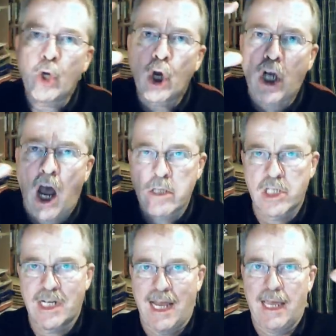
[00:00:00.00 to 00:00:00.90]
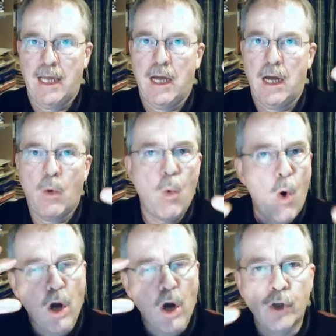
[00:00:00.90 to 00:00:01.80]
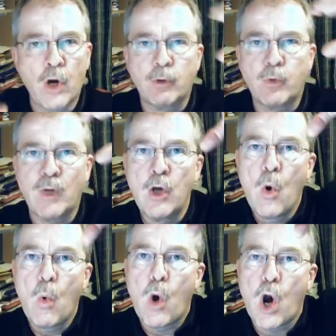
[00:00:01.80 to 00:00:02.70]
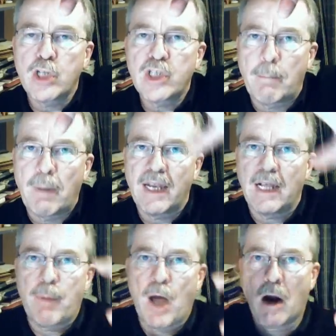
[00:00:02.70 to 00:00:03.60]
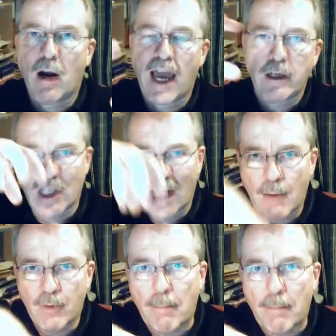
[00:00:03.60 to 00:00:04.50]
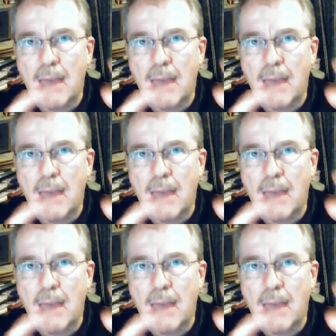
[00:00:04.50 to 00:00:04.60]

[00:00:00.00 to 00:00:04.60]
going on constantly. A war going on between, where does the political power lie? Does it lie with the